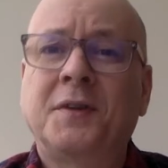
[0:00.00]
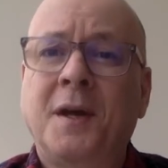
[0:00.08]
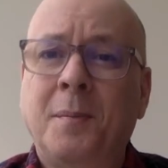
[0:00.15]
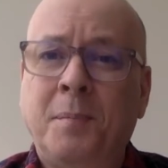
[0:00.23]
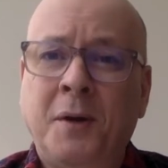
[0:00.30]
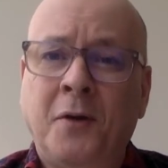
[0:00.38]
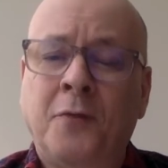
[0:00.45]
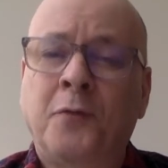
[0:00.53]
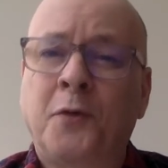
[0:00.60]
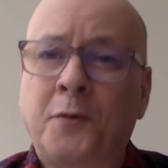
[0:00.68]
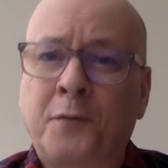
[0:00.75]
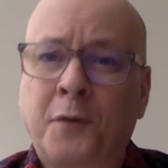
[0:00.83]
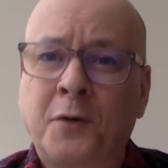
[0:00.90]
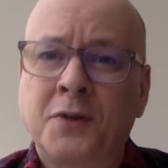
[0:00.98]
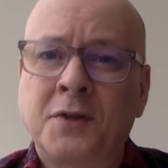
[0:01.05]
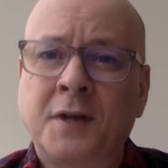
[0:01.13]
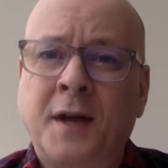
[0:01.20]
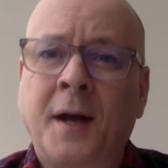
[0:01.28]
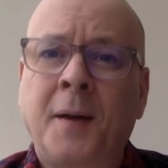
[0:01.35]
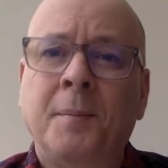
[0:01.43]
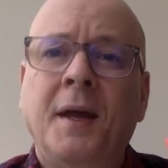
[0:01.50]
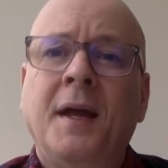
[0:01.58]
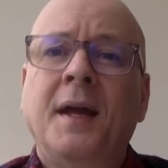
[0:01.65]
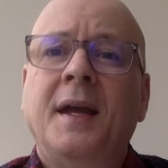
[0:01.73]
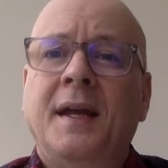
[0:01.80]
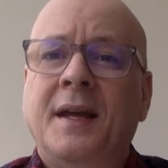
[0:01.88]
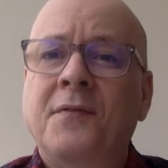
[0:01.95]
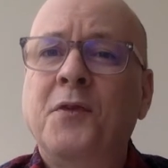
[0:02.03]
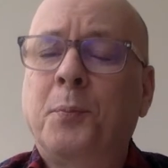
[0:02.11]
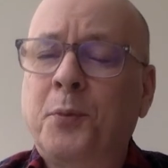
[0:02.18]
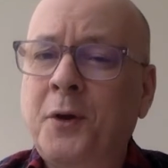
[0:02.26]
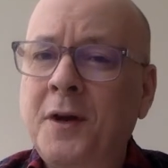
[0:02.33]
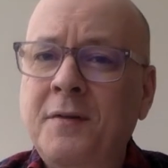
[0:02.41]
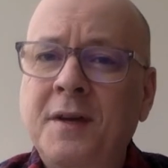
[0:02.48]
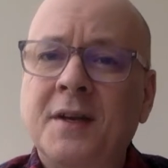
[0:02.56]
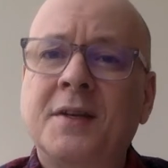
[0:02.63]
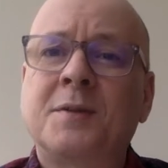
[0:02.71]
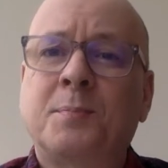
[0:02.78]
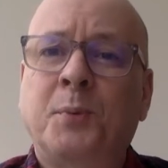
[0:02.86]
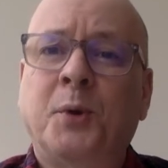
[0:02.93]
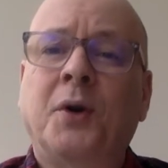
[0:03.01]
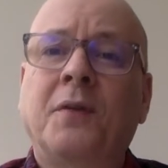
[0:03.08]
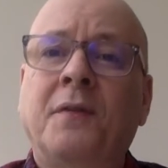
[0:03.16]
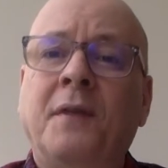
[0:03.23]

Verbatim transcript: They appeared for the first time in the previous book.